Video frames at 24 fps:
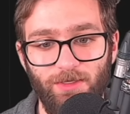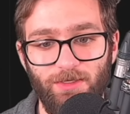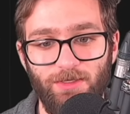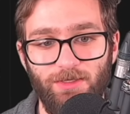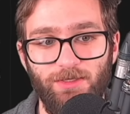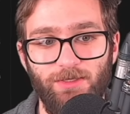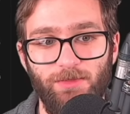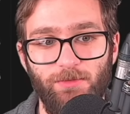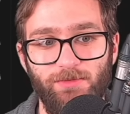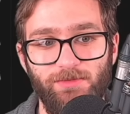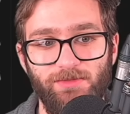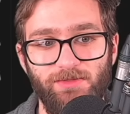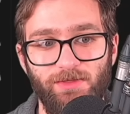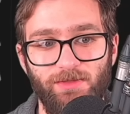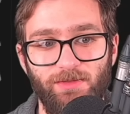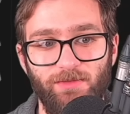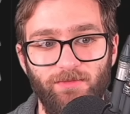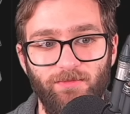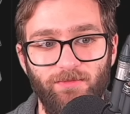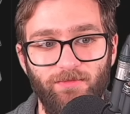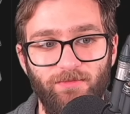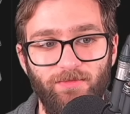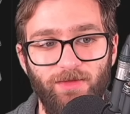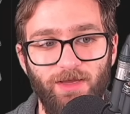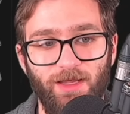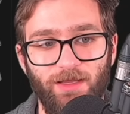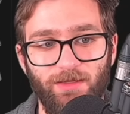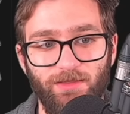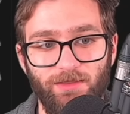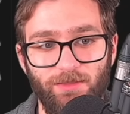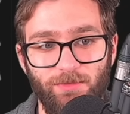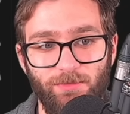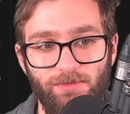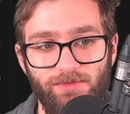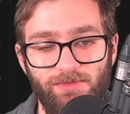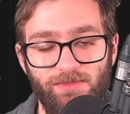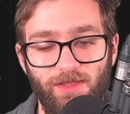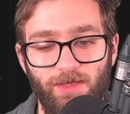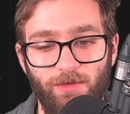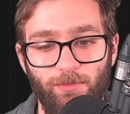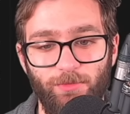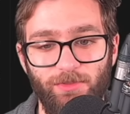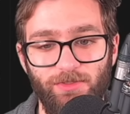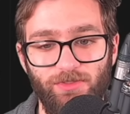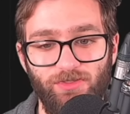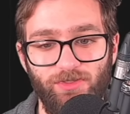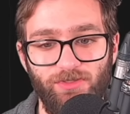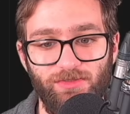using the values that
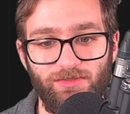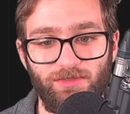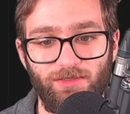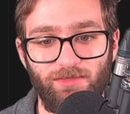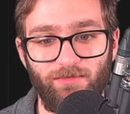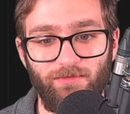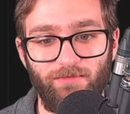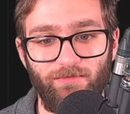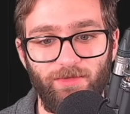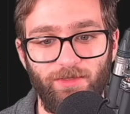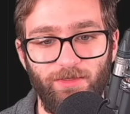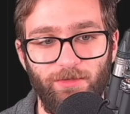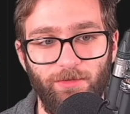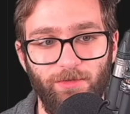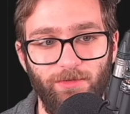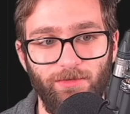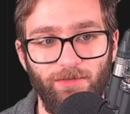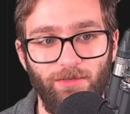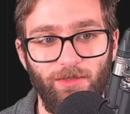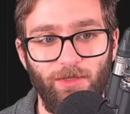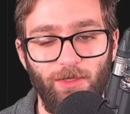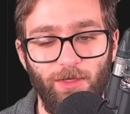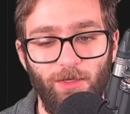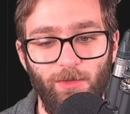we just configured,